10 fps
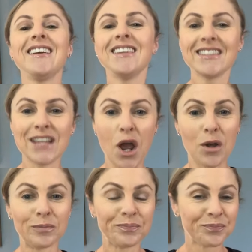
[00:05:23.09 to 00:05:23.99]

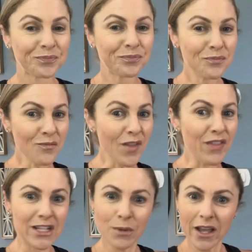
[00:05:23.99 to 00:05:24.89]
So
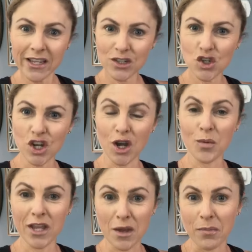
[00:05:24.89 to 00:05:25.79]
that's why I like to share
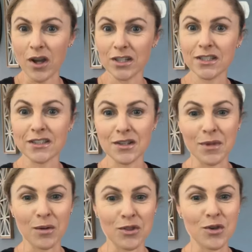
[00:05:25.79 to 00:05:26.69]
when I get boxes in the
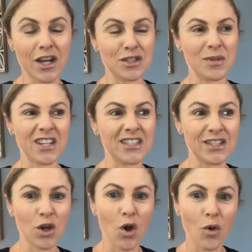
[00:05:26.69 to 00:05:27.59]
mail with you guys, because
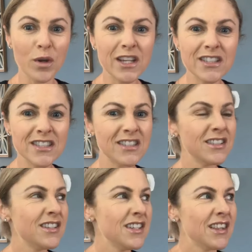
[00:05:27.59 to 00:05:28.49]
it's always
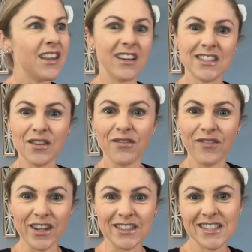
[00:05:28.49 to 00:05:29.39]
like some
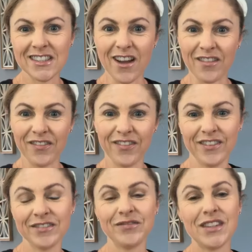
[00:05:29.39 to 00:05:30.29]
fun stuff.
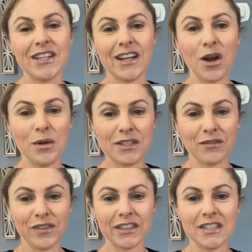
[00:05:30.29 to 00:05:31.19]
Always
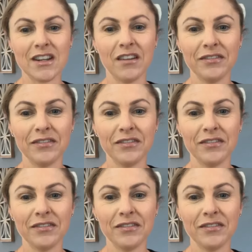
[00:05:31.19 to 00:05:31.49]
some fun stuff.